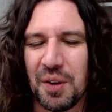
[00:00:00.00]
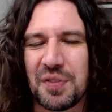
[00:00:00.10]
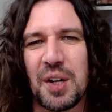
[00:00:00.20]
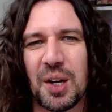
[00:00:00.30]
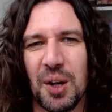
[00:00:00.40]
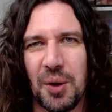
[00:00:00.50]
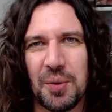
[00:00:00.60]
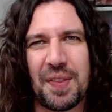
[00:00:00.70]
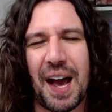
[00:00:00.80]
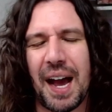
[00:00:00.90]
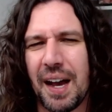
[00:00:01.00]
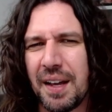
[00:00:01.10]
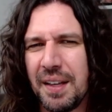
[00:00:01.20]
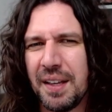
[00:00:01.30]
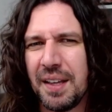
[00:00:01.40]
of conclude that
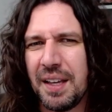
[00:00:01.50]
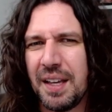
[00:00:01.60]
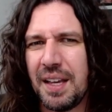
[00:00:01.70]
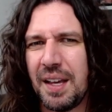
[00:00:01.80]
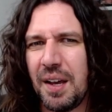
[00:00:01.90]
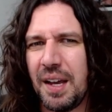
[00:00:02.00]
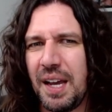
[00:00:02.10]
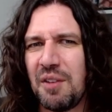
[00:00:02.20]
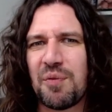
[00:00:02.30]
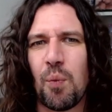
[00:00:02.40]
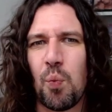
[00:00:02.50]
if